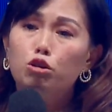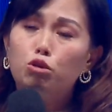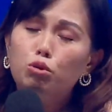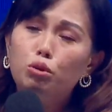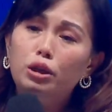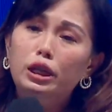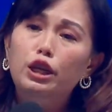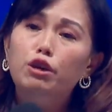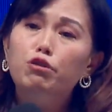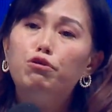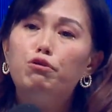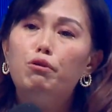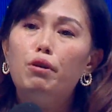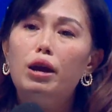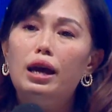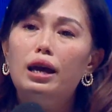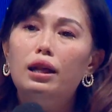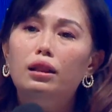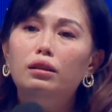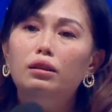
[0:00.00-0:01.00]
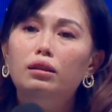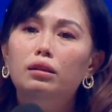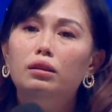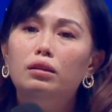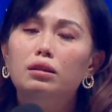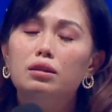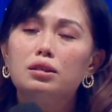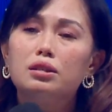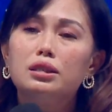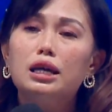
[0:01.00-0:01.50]
to live well.
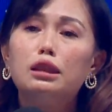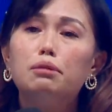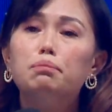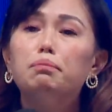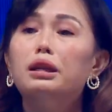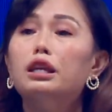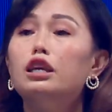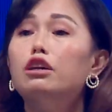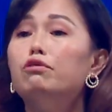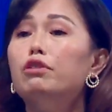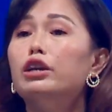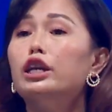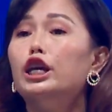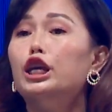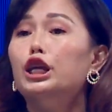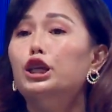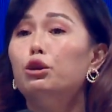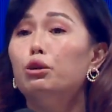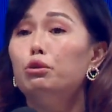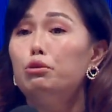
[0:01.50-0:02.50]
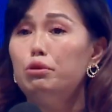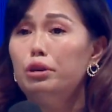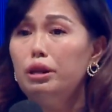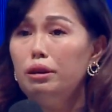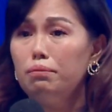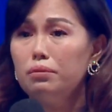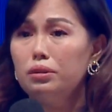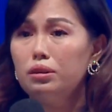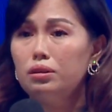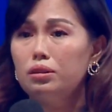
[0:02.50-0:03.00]
Start believing in your
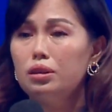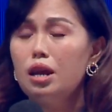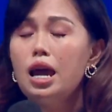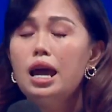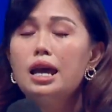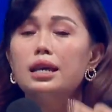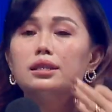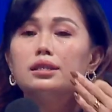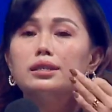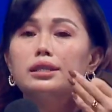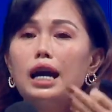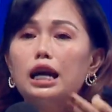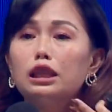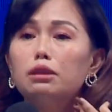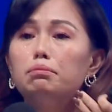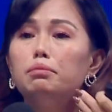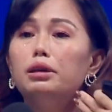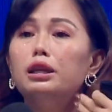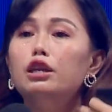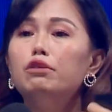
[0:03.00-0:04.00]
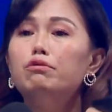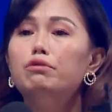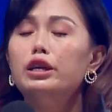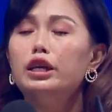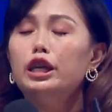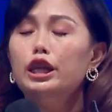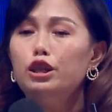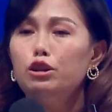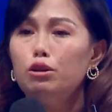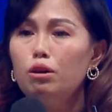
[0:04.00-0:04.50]
dreams. Start
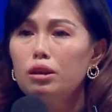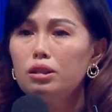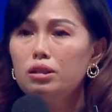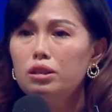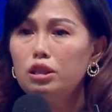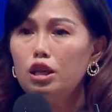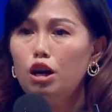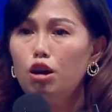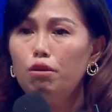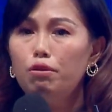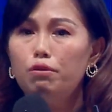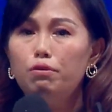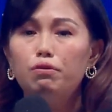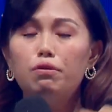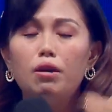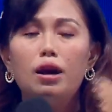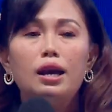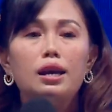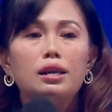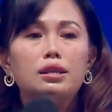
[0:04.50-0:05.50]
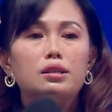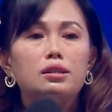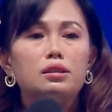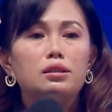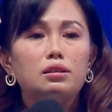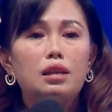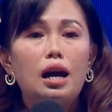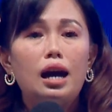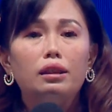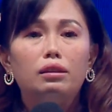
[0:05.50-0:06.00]
believing in yourself.
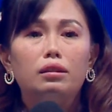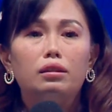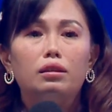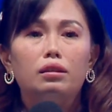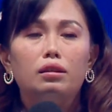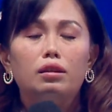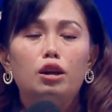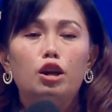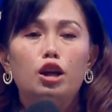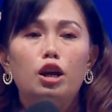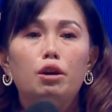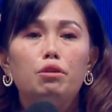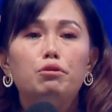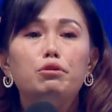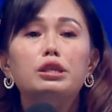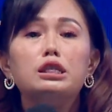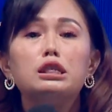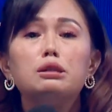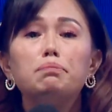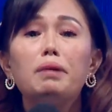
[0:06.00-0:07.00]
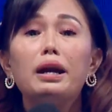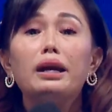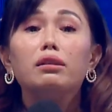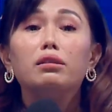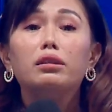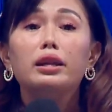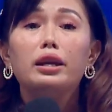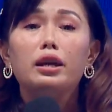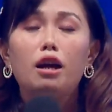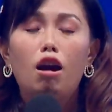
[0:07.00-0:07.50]
Start
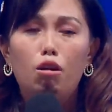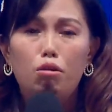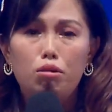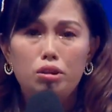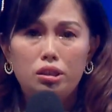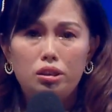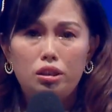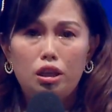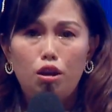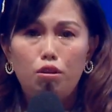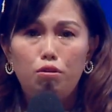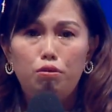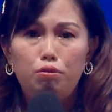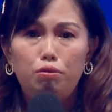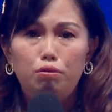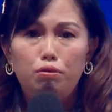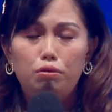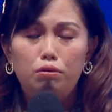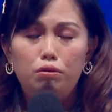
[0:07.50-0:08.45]
respecting ourselves.